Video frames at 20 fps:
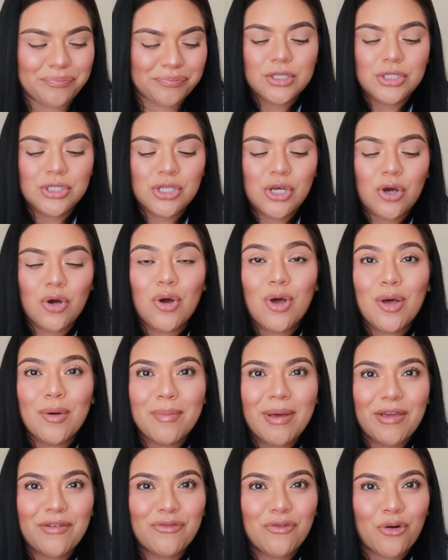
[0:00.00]
So
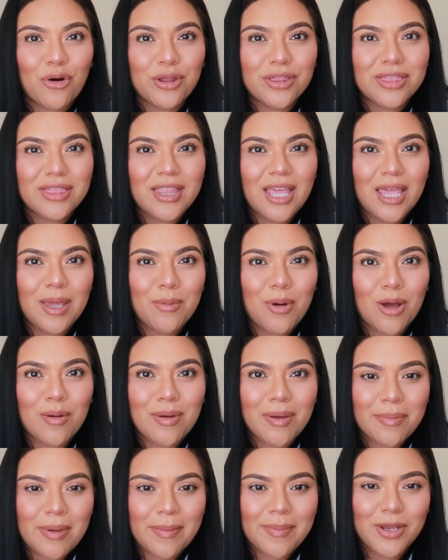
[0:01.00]
my fourth name on
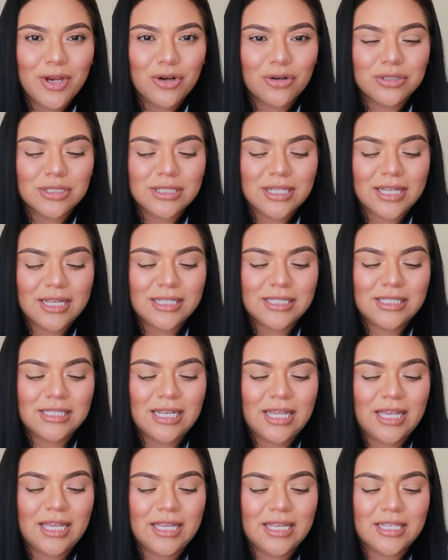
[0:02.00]
my baby girl's
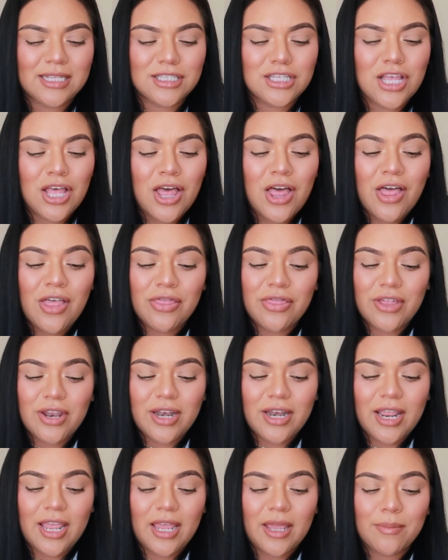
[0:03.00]
list is the
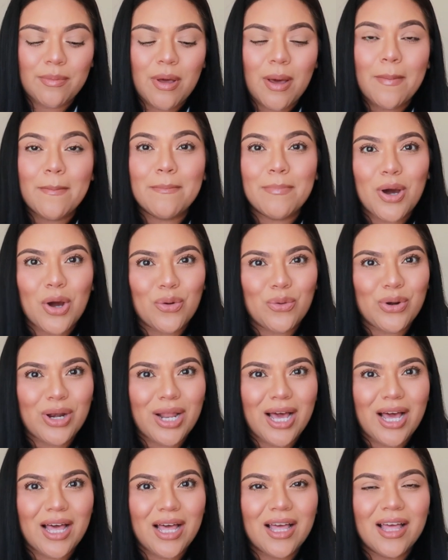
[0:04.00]
name
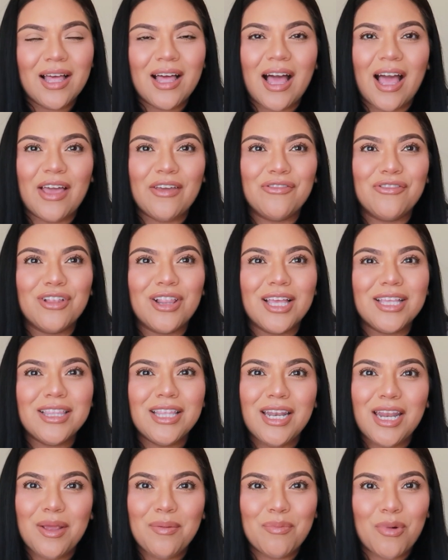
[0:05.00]
Mona. I feel like
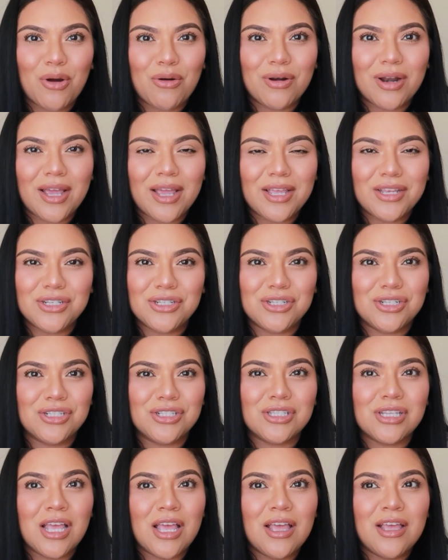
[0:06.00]
the name Mona is
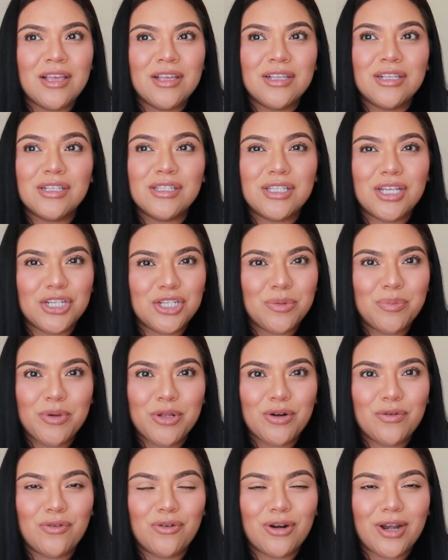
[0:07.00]
just such a
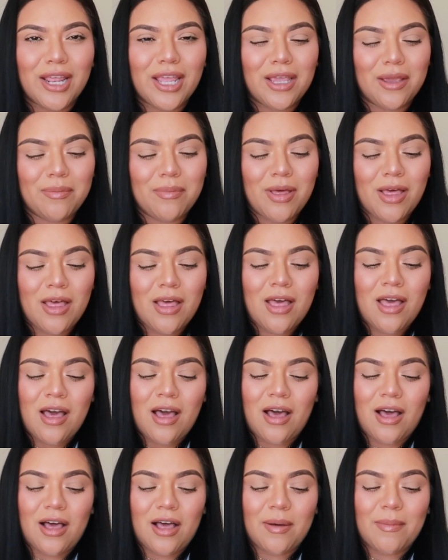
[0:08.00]
beautiful name.
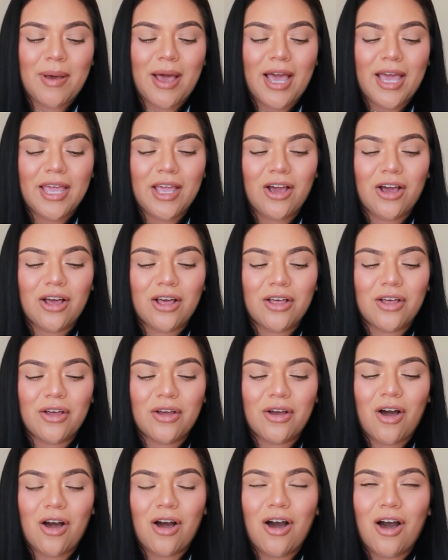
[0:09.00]
I
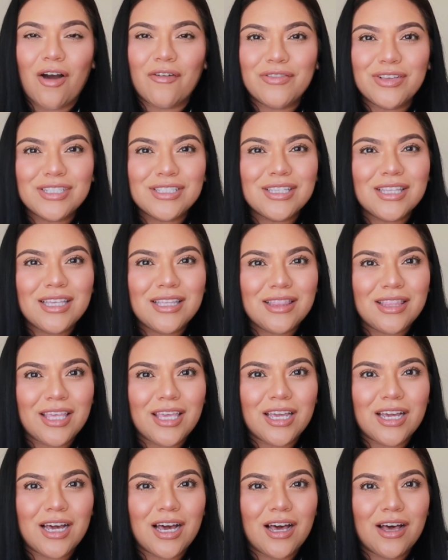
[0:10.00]
obviously
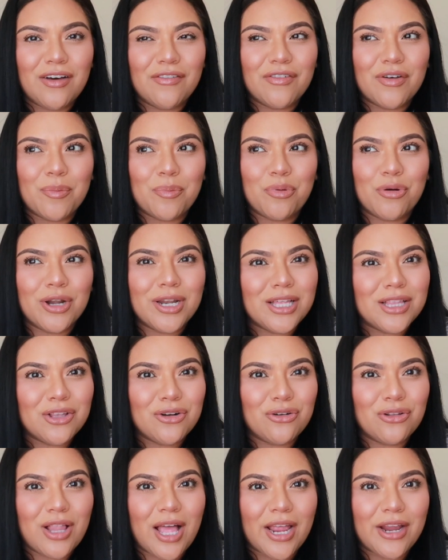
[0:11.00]
think of Pretty
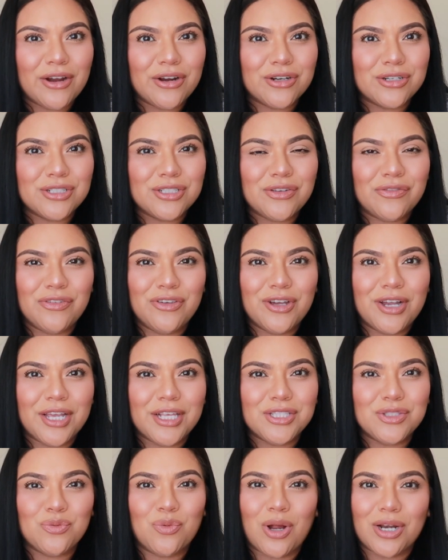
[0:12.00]
Little Liars. If you
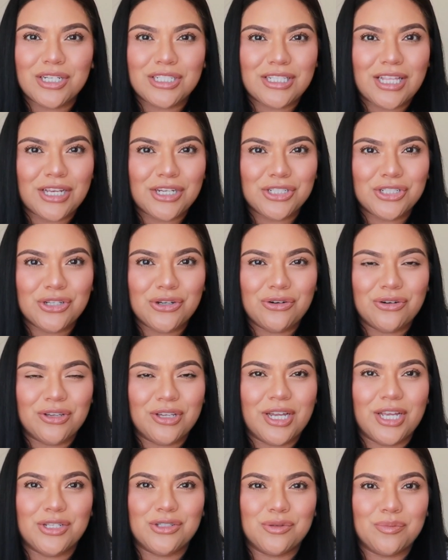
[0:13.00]
guys watch that show, you
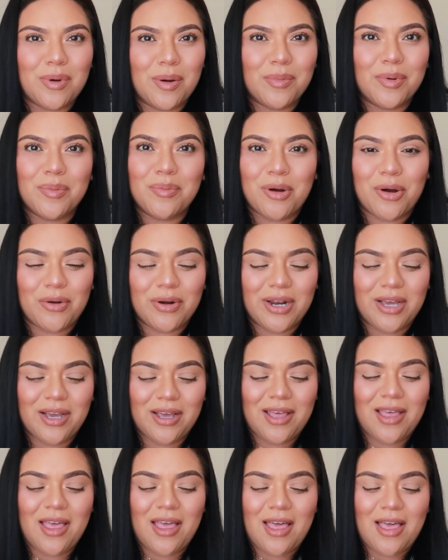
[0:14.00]
guys remember
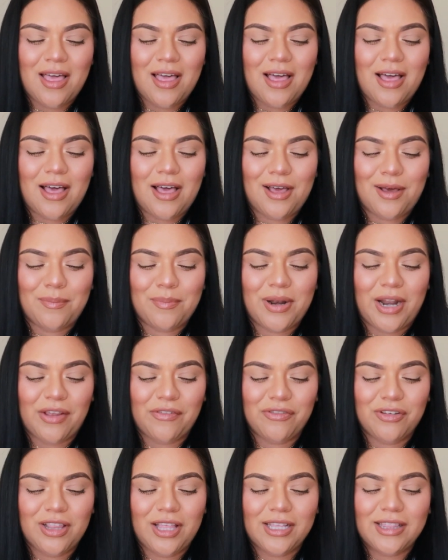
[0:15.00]
Mona. But I
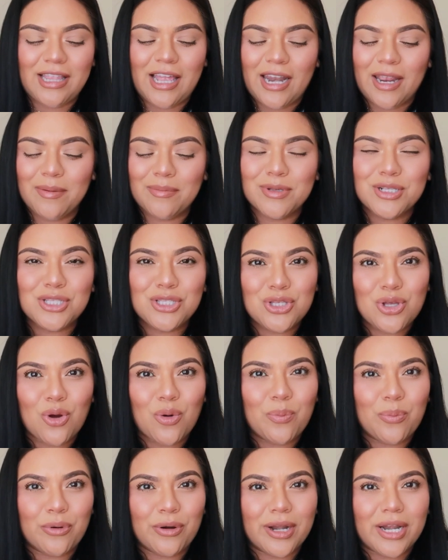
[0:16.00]
feel like that name is
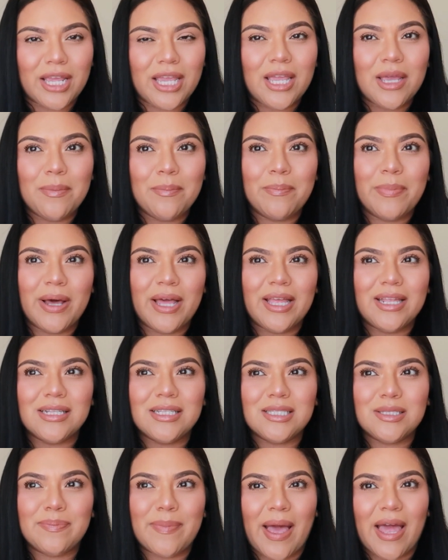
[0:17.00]
so pretty. But in
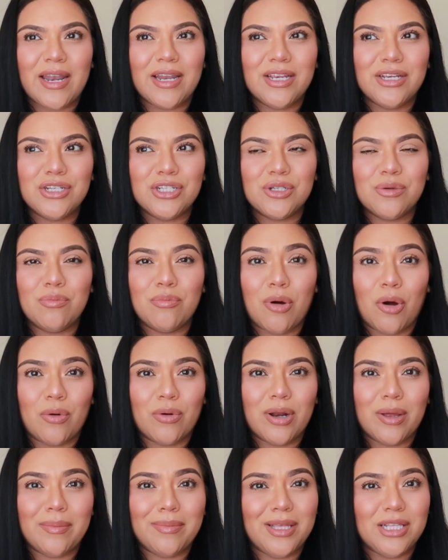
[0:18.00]
Spanish,
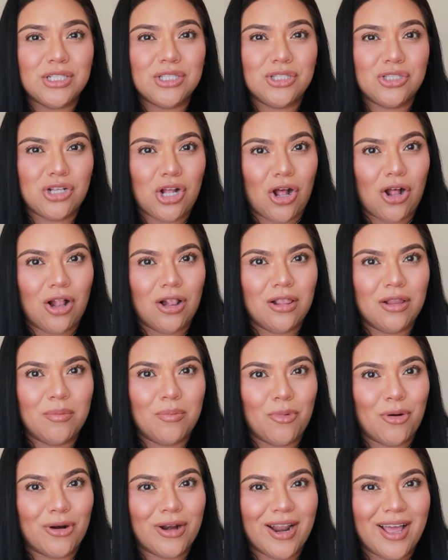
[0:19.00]
Mona means doll,
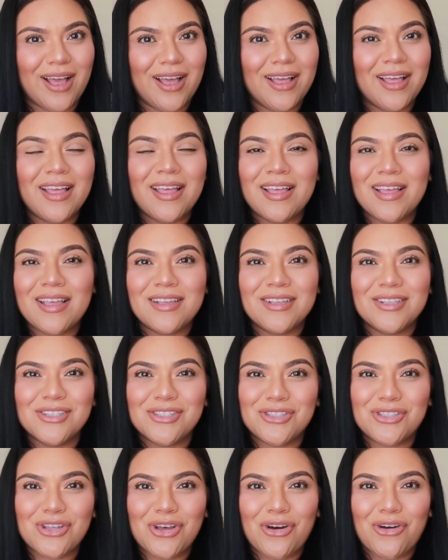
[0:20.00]
Mona.
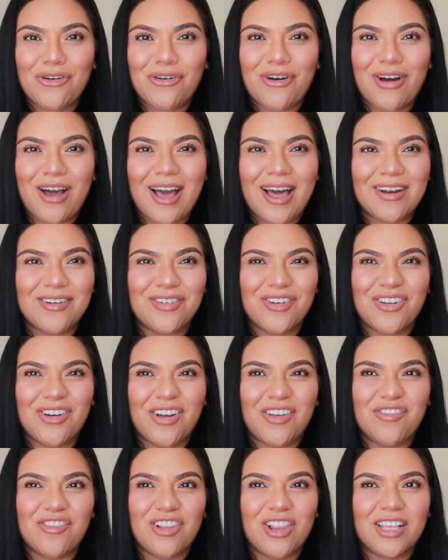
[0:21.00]
So I don't know,
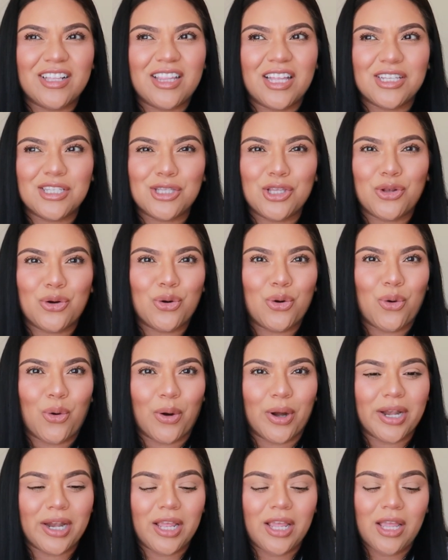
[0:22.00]
I feel like that's a little
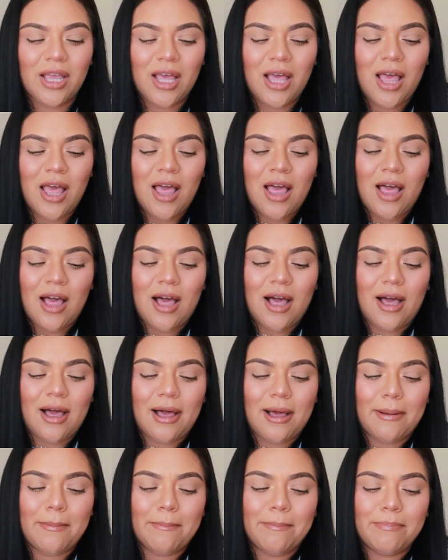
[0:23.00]
corny.
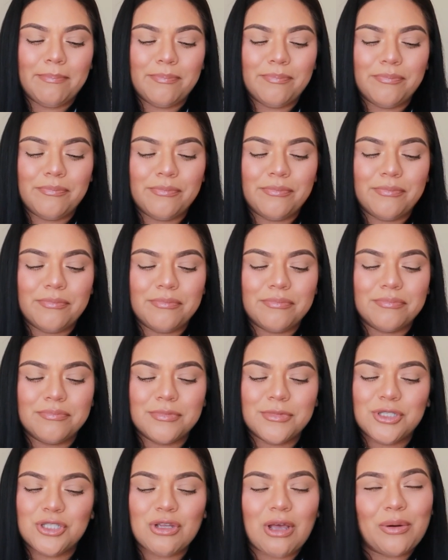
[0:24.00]

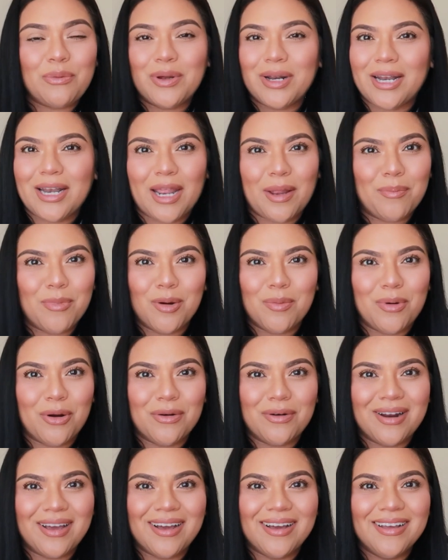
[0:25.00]
So I wouldn't name her
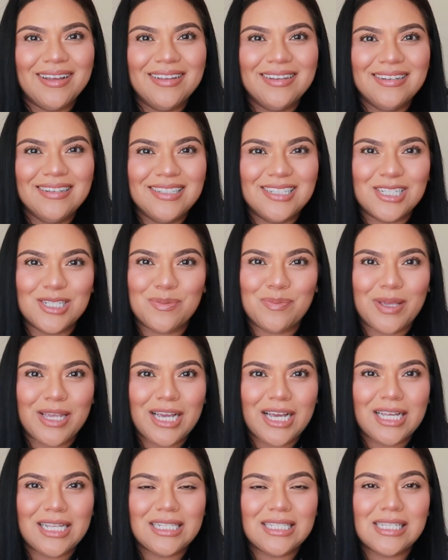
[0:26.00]
Mona, just
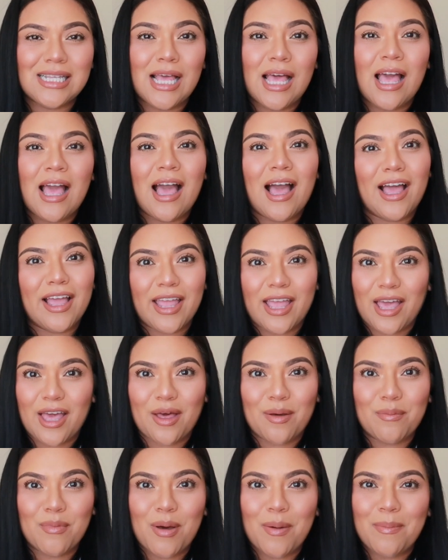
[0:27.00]
because I
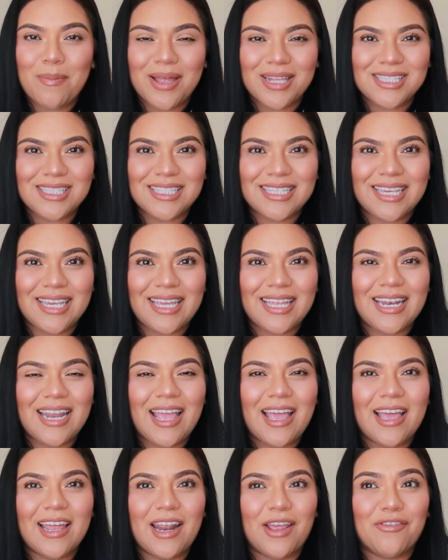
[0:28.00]
am Mexican
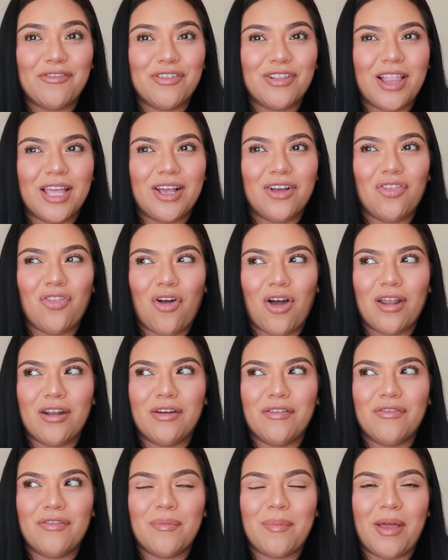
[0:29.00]
and I feel like a lot
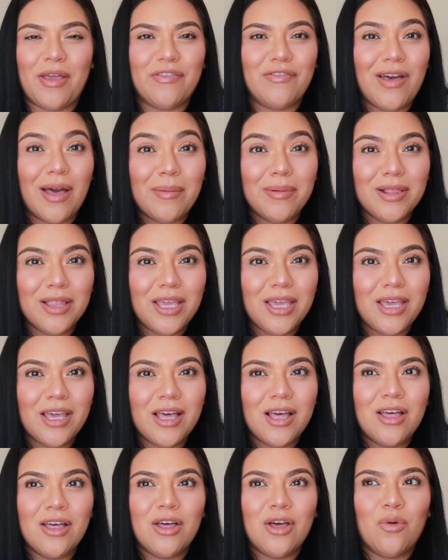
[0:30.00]
of my
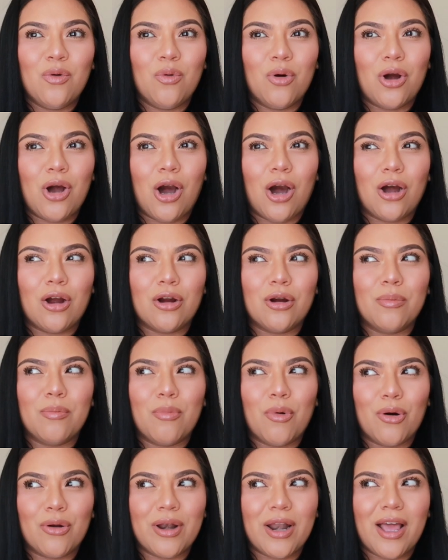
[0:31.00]
family will call her
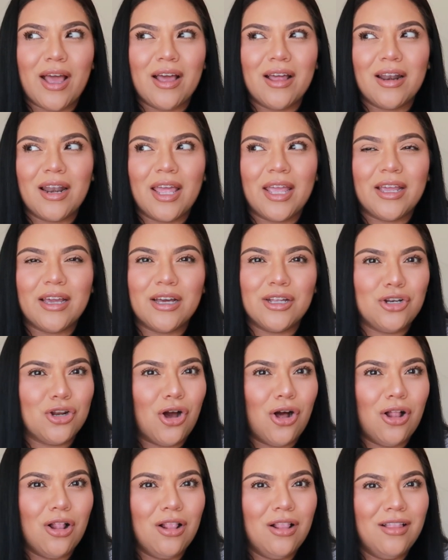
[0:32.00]
Mona, like a
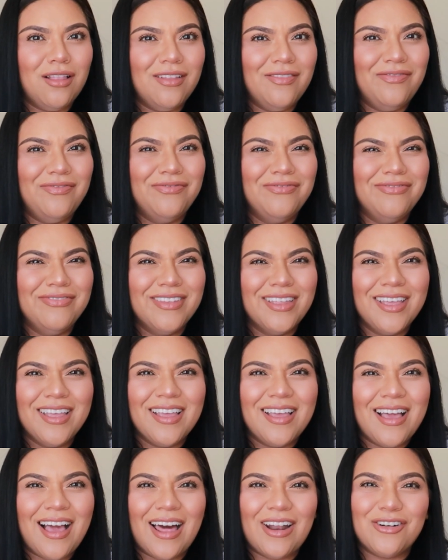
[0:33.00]
doll.
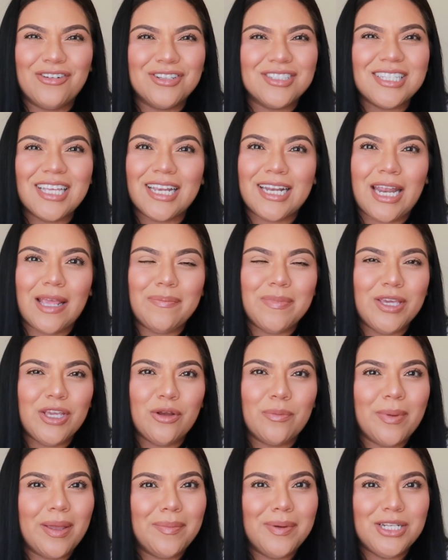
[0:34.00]
I don't know, it's like naming
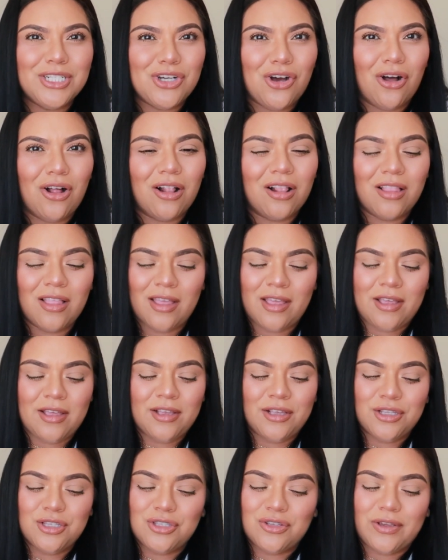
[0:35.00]
your baby doll.
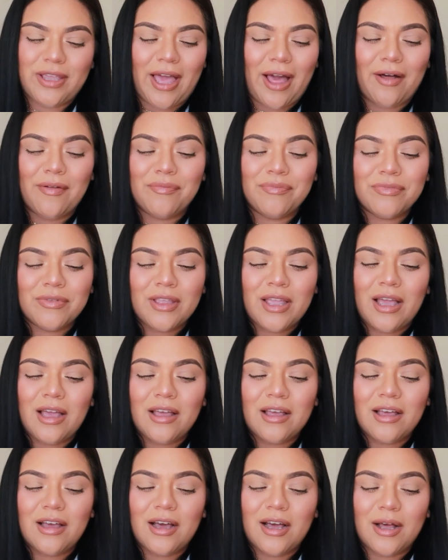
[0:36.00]
So yeah,
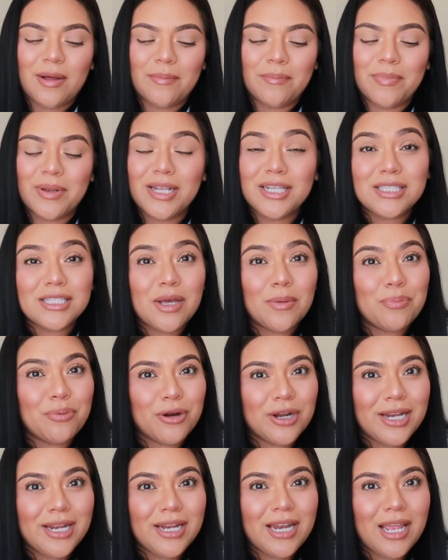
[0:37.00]
but it's a
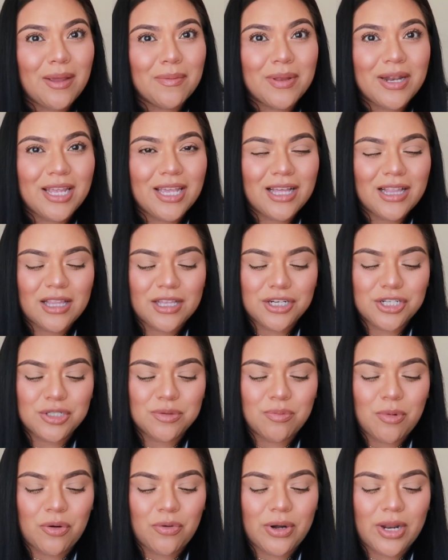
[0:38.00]
pretty name in
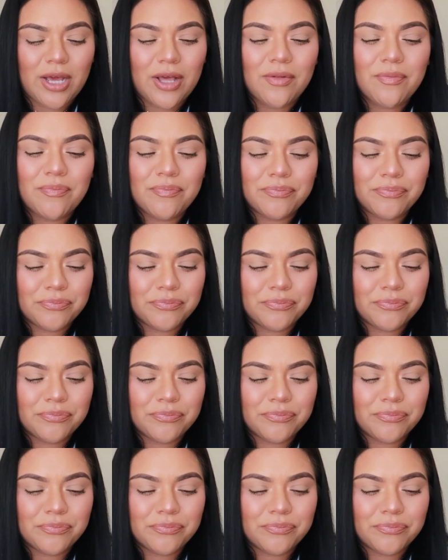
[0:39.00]
English, Mona.